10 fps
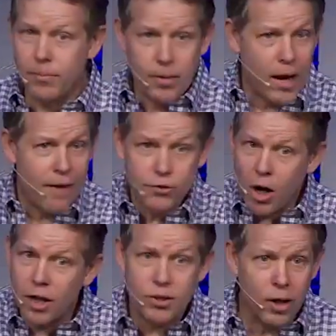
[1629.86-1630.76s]
I've
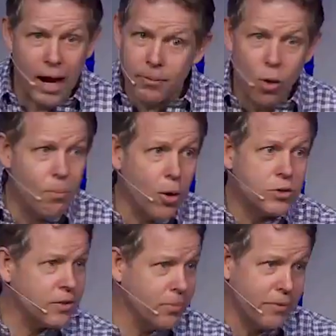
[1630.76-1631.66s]
talked to, I know
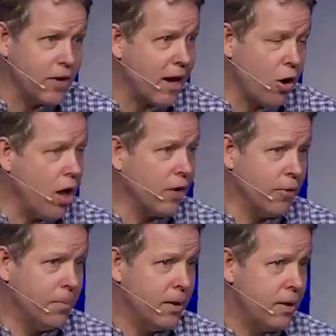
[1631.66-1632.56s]
most of them, if not all of
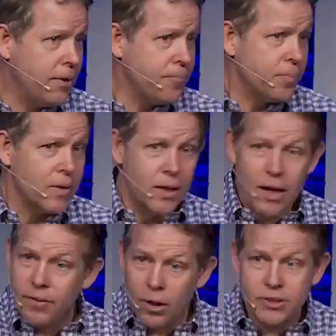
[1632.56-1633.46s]
them.
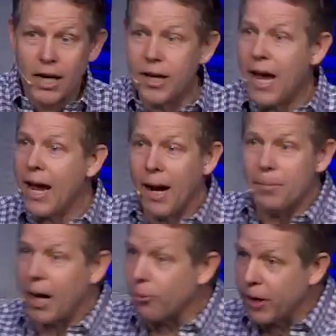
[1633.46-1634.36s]
And they'll tell you, hey, I'm
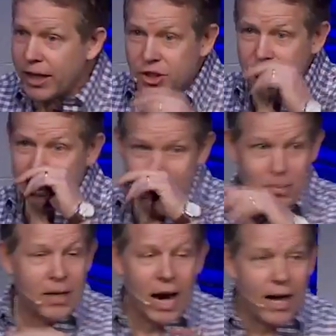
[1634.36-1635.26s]
not rich,
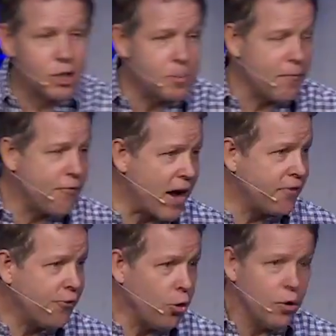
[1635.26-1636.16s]
but God has been
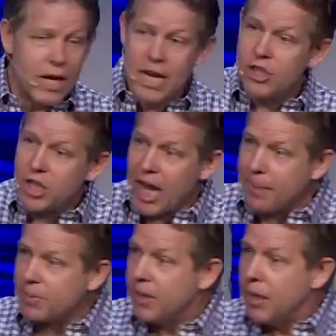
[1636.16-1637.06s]
faithful. He's
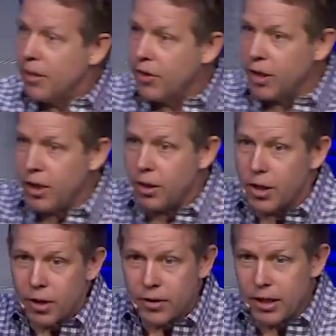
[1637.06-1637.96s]
kept the,
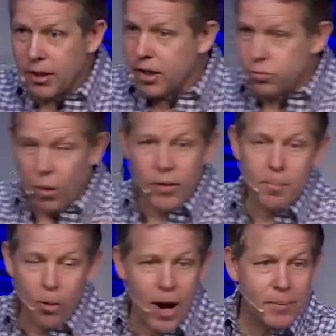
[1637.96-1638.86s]
the, because one of the
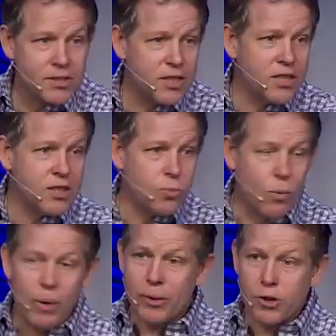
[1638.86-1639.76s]
promises is when
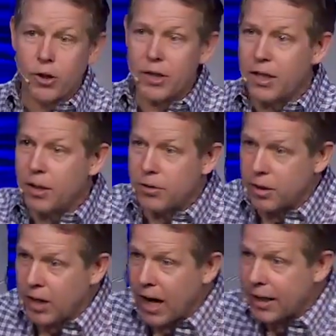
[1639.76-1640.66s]
we return to
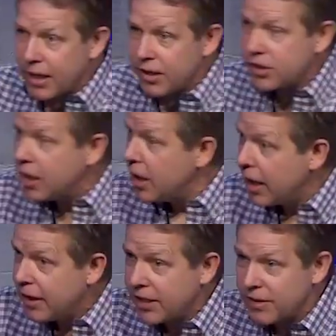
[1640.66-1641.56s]
God, His,
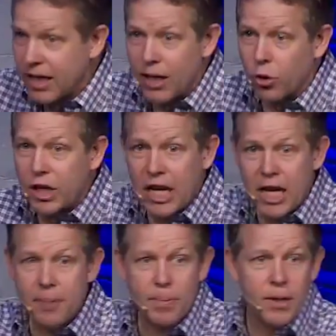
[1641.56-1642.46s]
He says that He'll
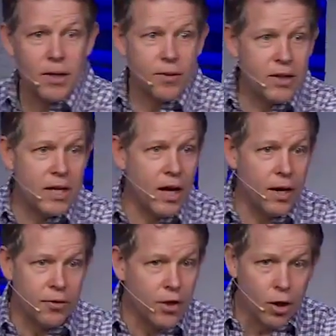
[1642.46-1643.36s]
keep the,
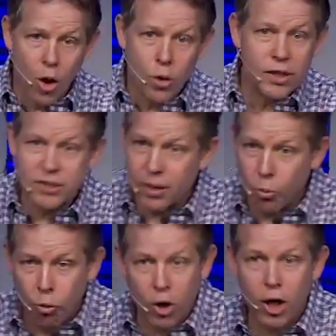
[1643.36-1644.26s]
uh, the locust and the
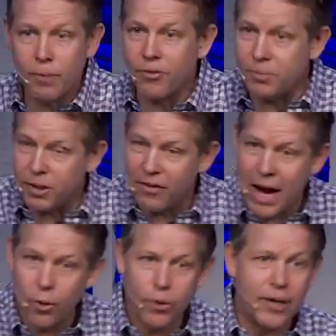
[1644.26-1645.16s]
worm from
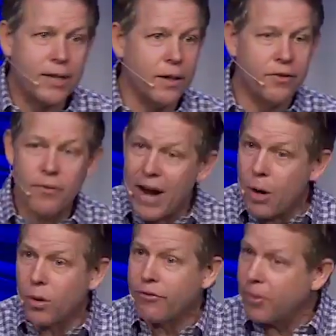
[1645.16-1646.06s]
devouring, the
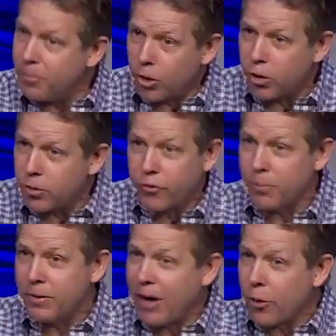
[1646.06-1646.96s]
devourer from,
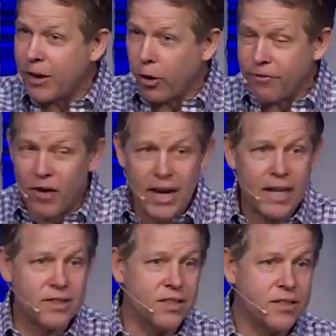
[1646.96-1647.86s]
from devouring our
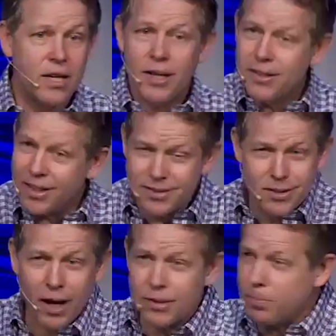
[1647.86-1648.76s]
finances. He says
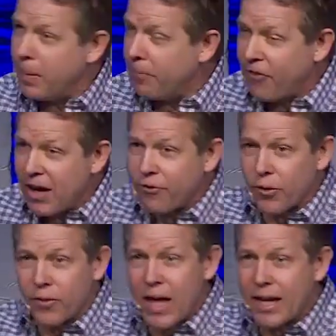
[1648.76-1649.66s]
God's been
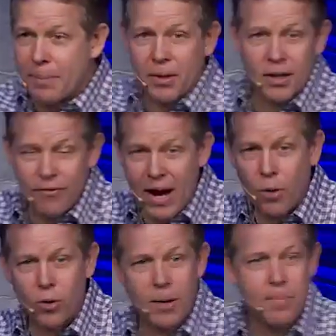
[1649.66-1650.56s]
faithful in that, kept the
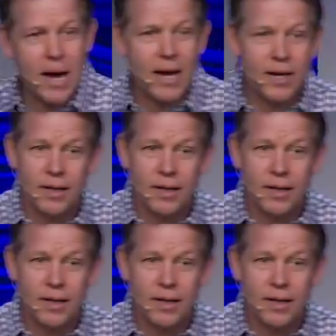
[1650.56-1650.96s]
devourer at bay.